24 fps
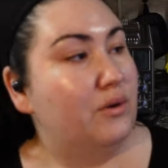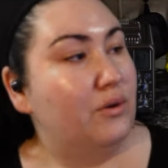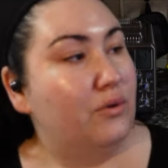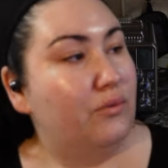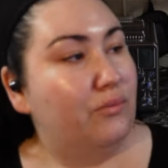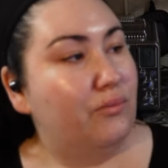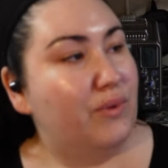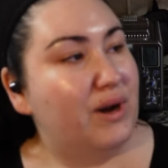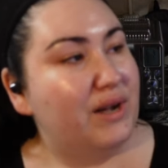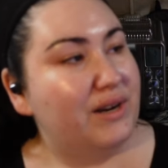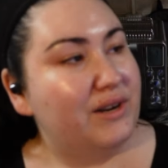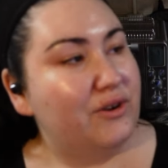
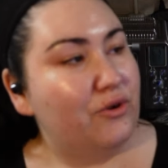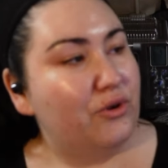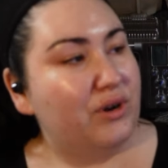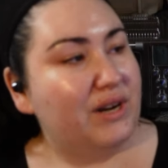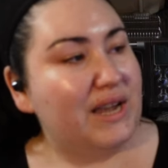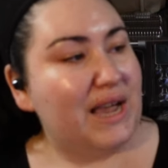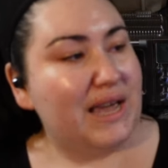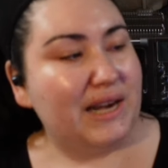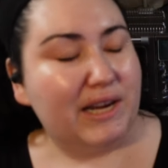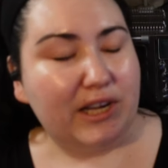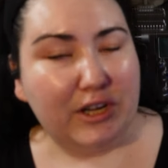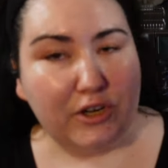1
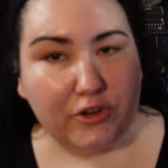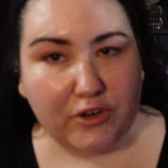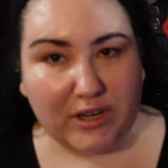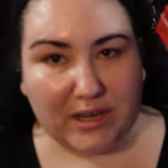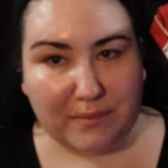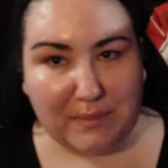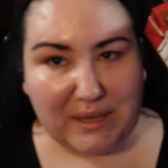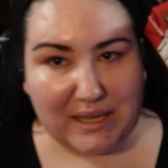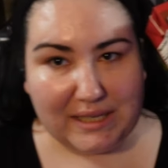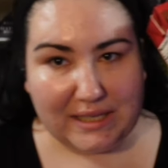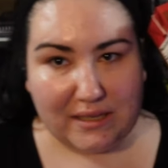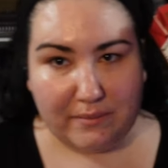organic
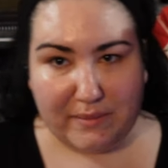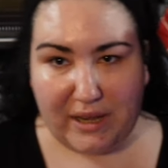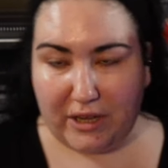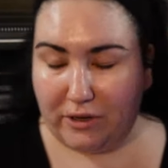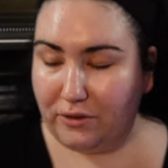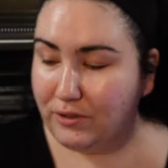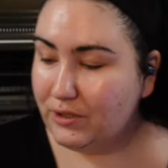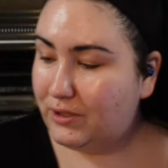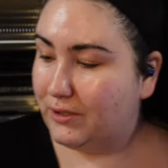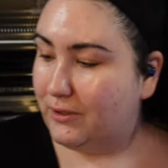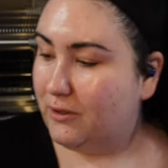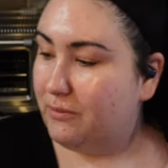creamy tomato
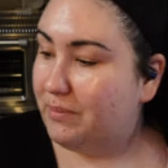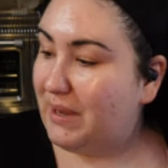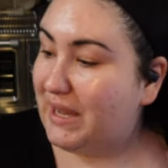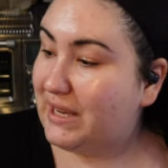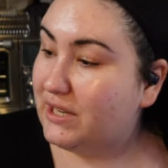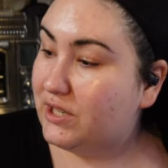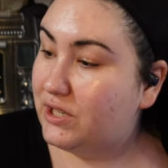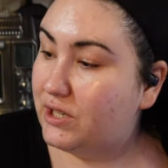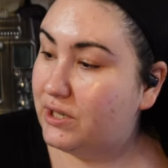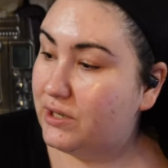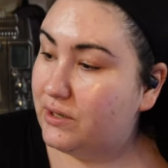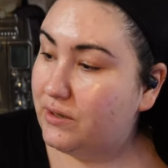soup,
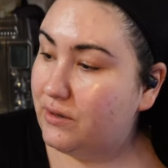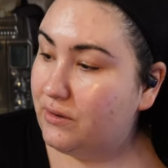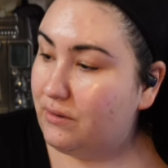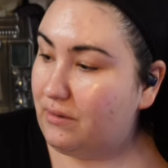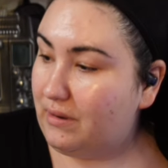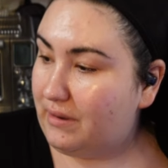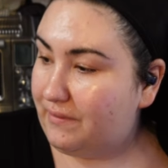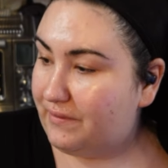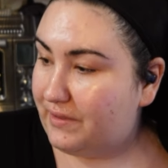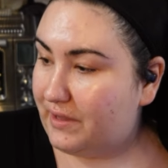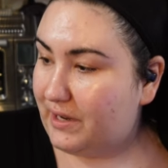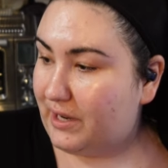and 2
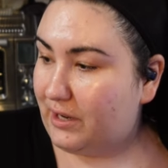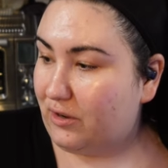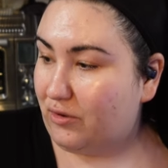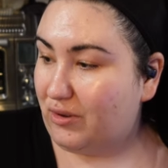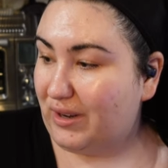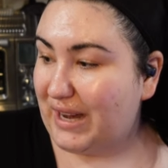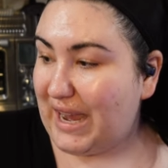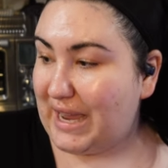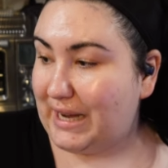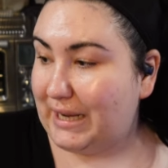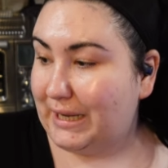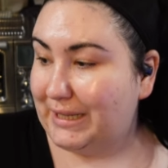of their
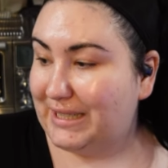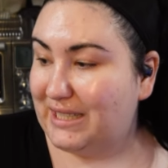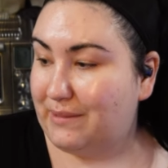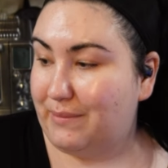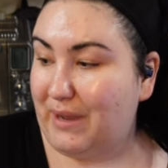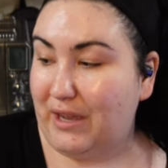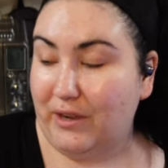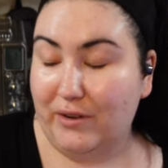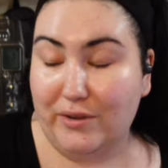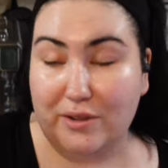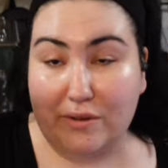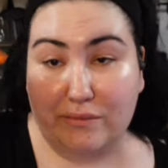organic
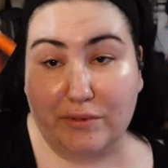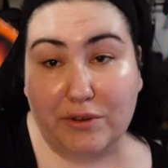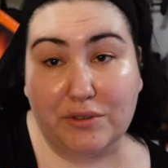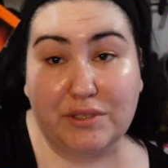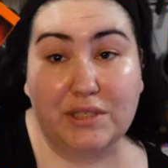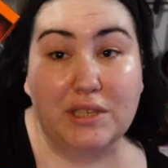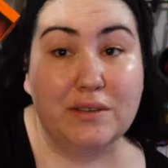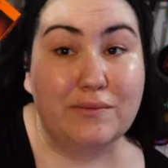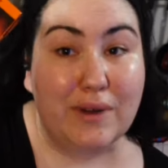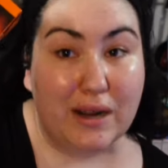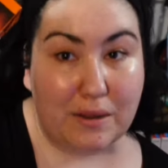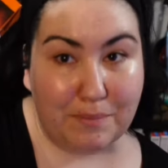tomato and
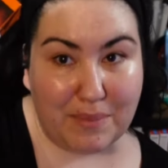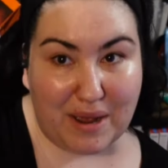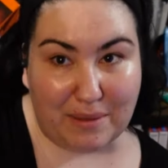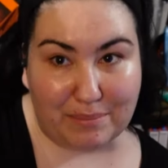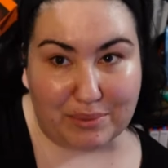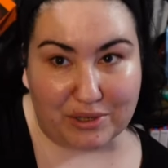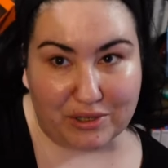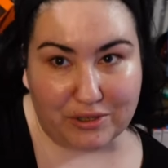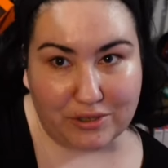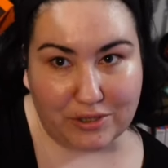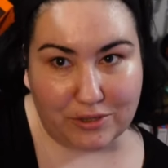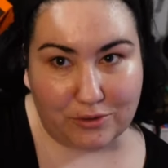roasted red
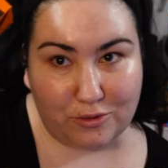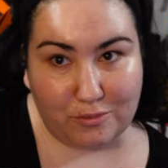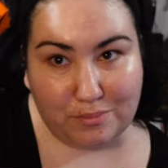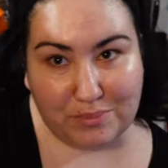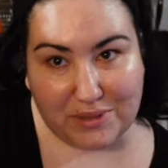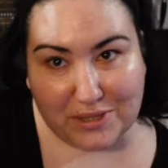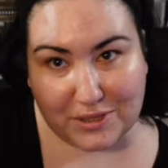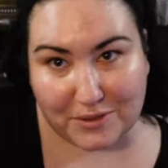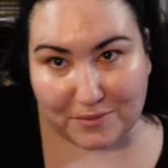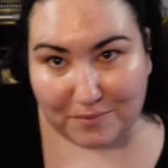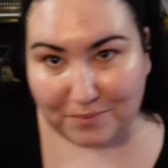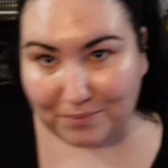pepper
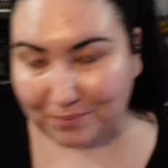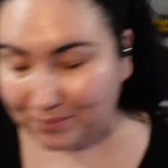soups.